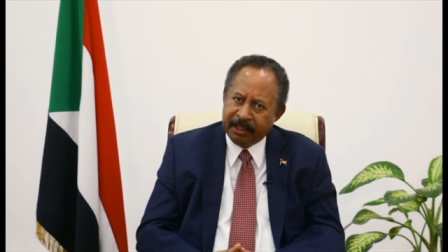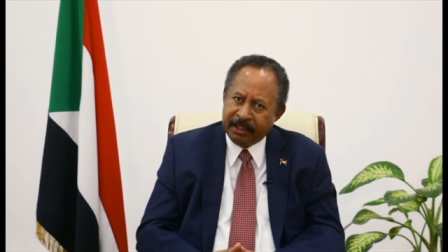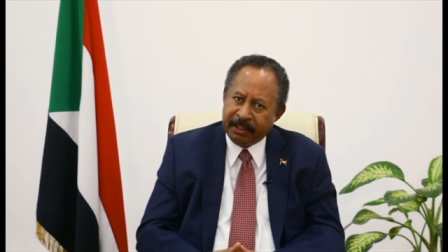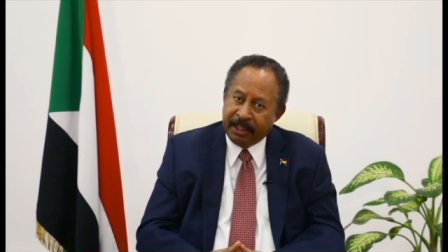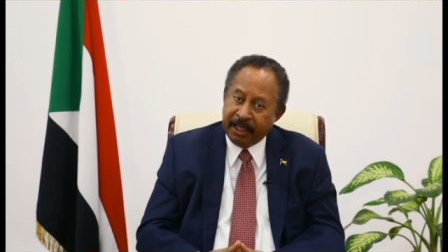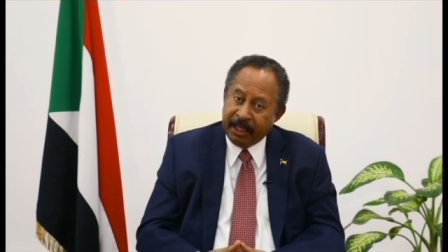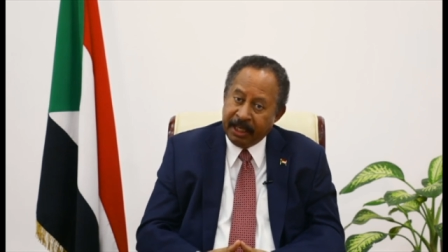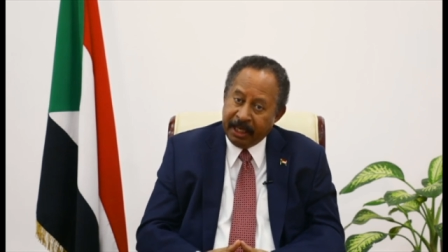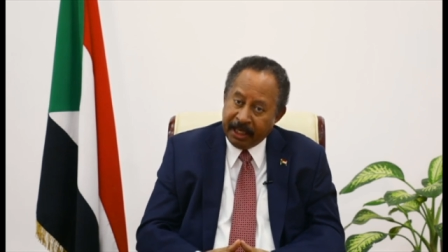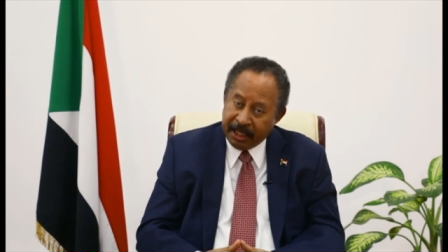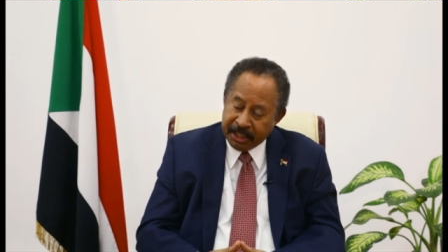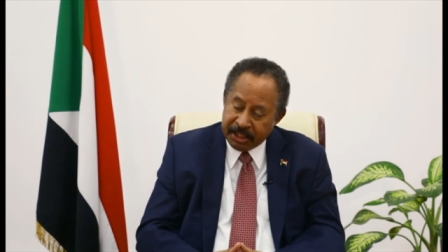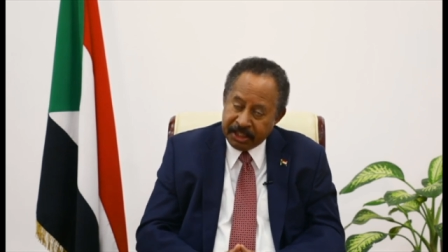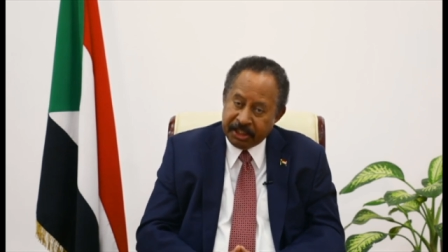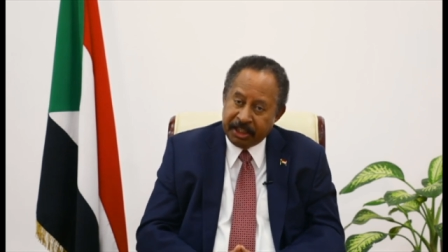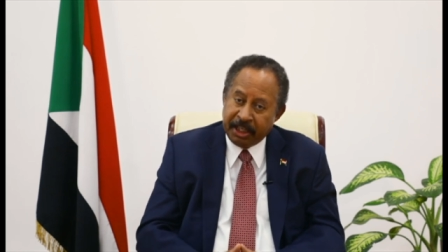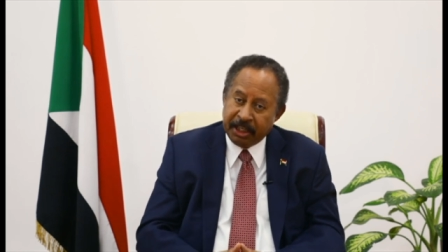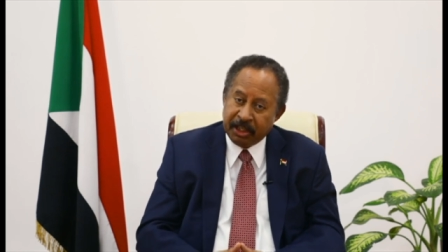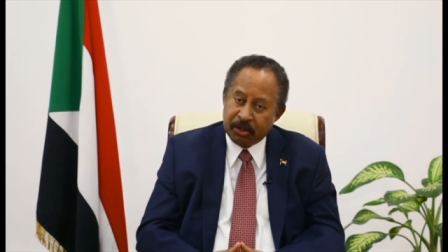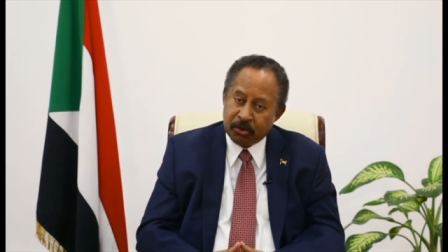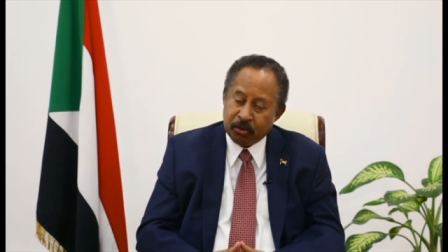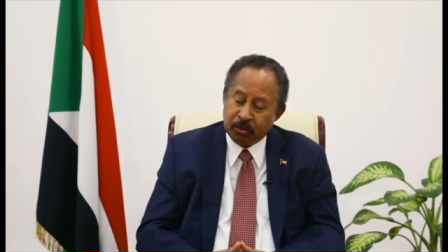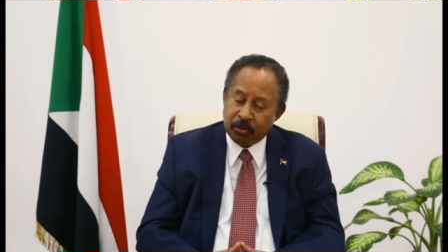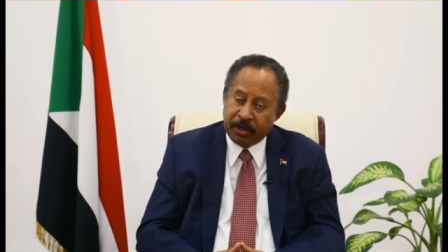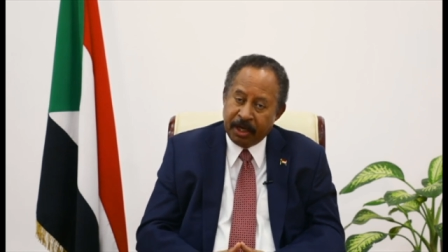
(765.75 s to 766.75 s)

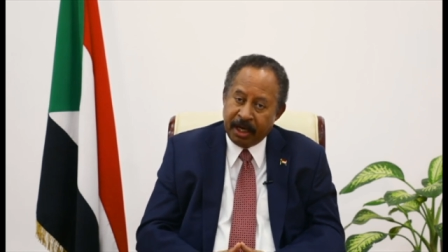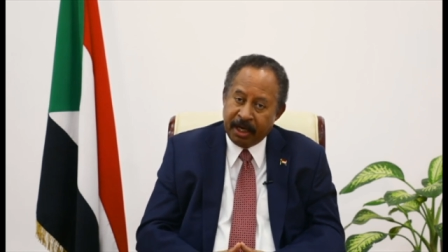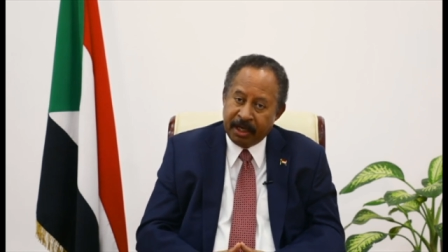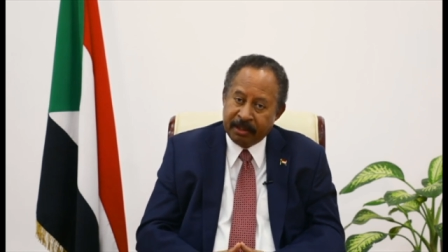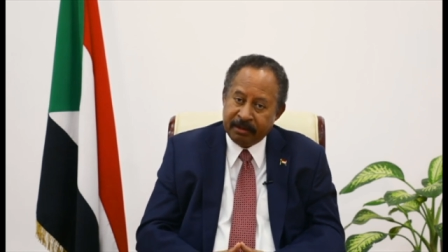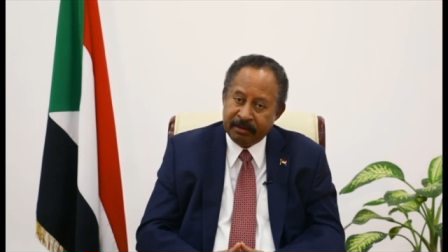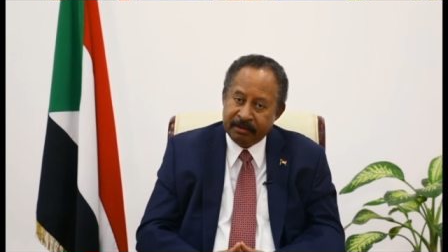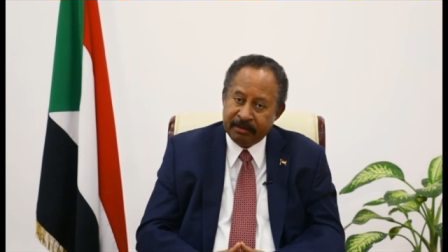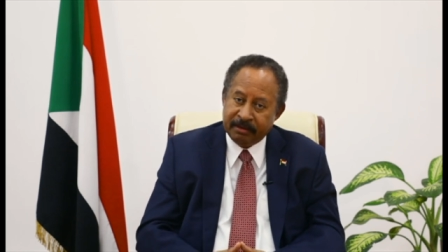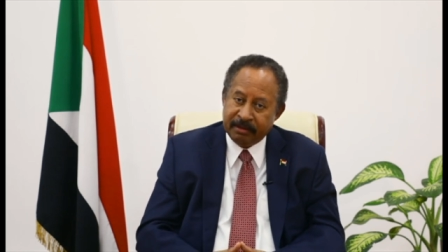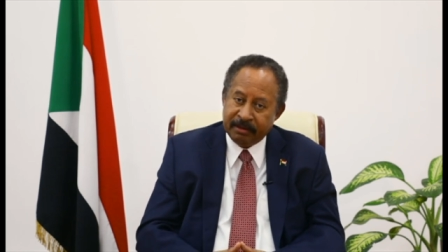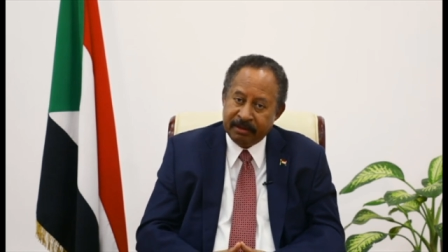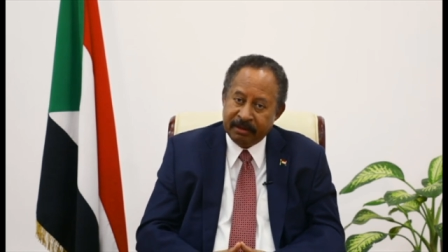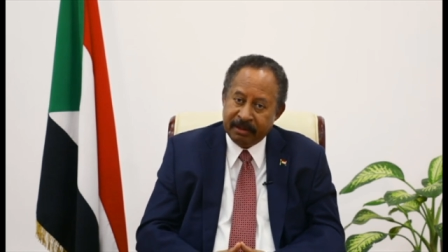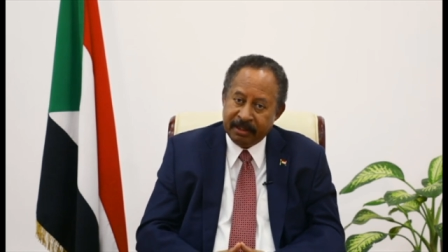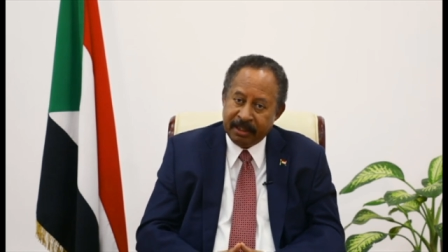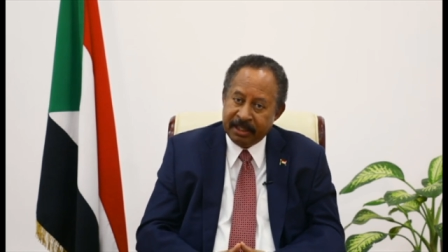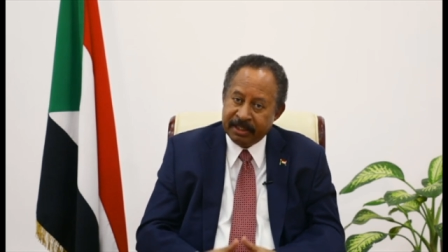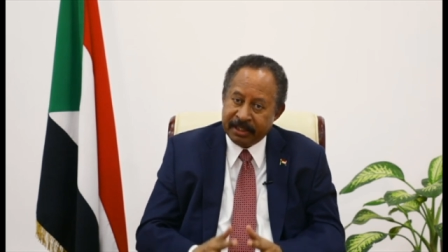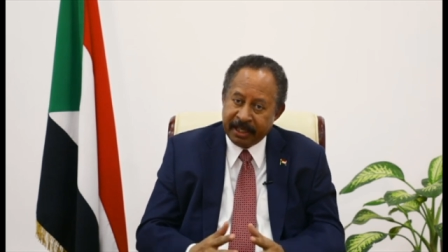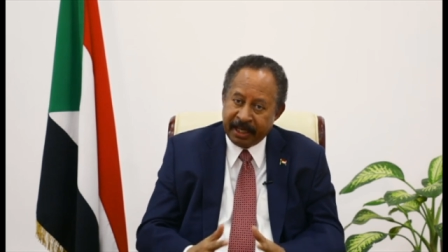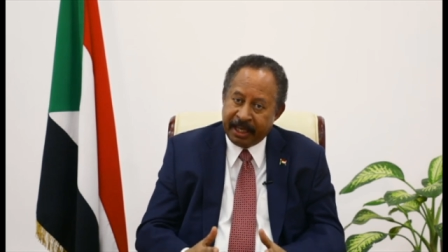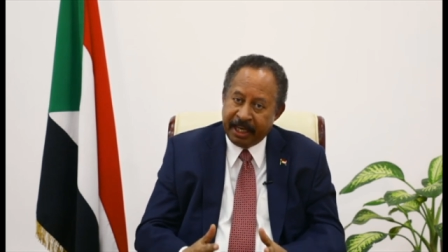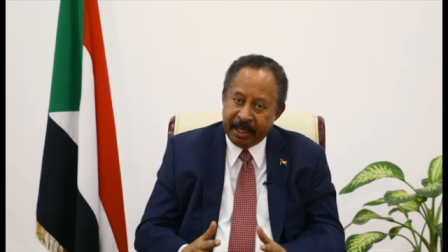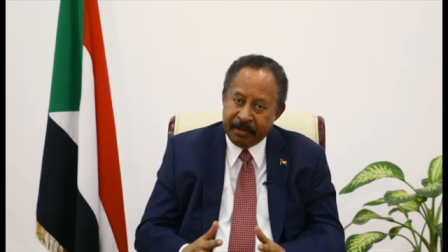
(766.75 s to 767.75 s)
Delisting Sudan
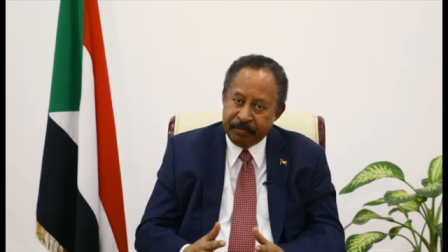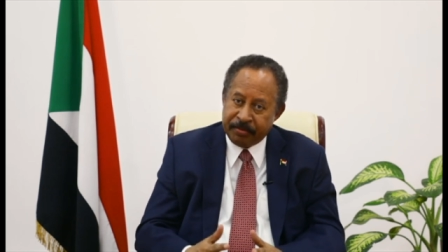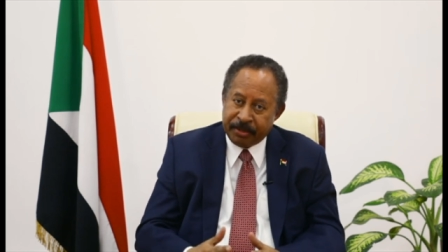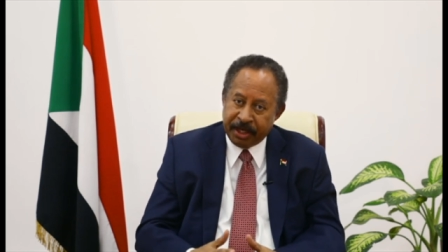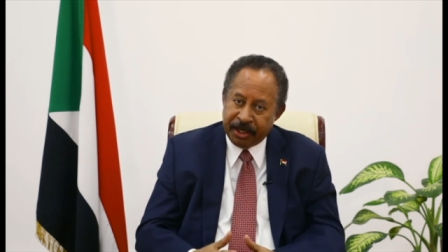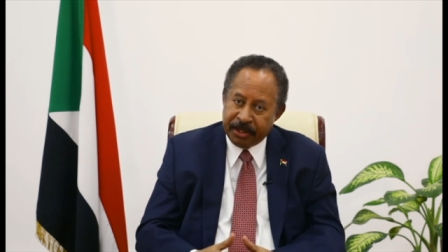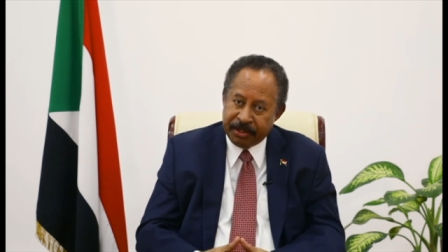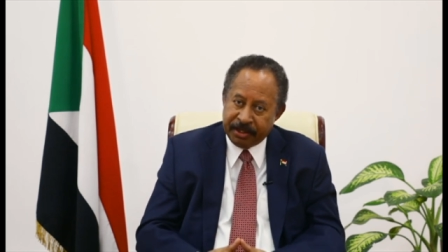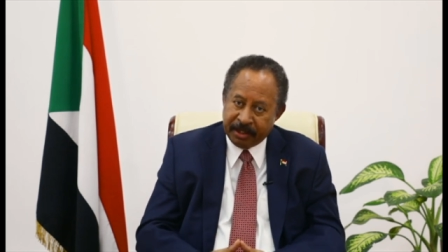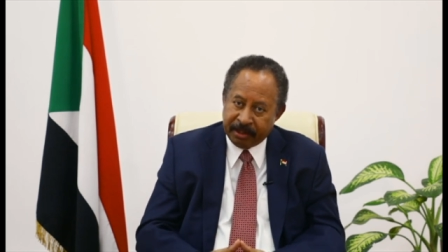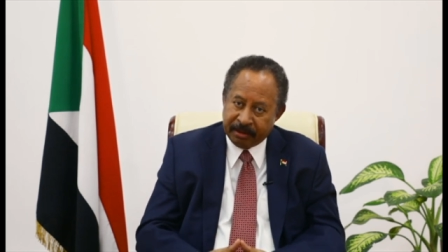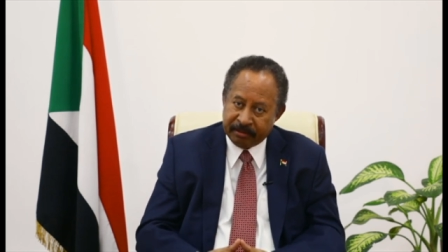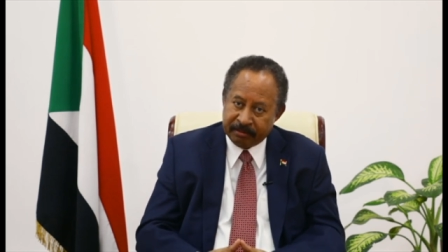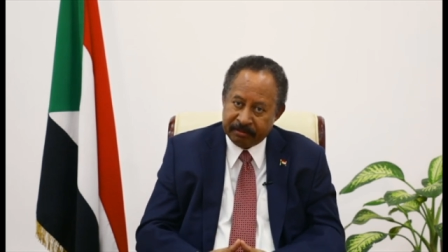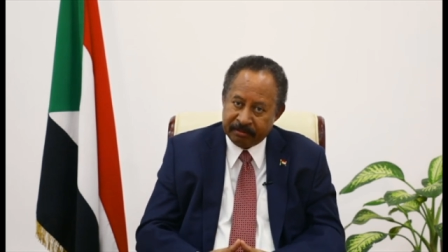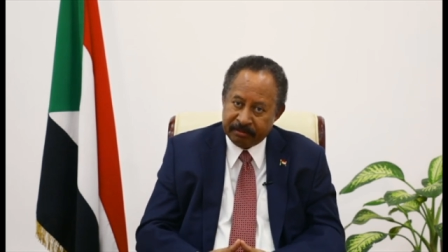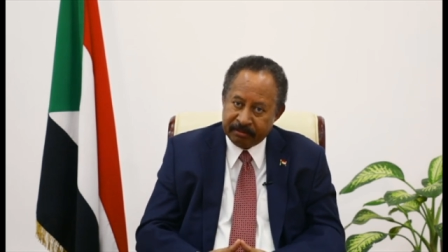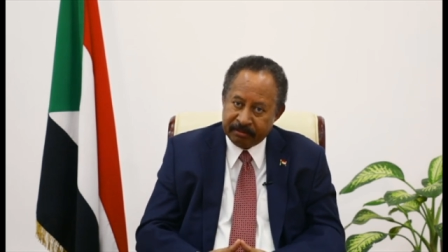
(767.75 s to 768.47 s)
is a game changer.